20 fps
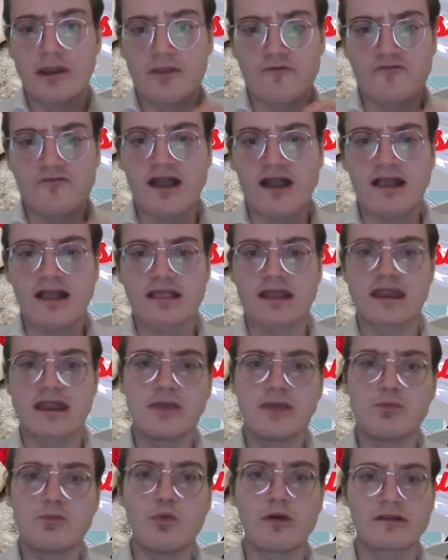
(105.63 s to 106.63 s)
the fact that
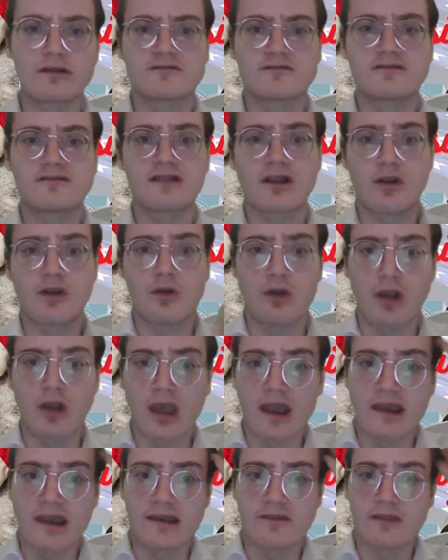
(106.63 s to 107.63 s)
he wanted to
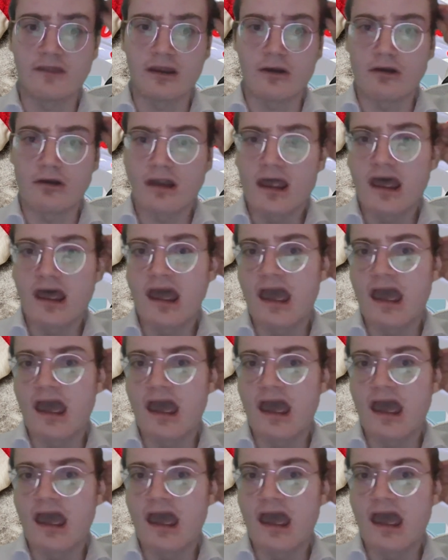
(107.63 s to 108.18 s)
get in there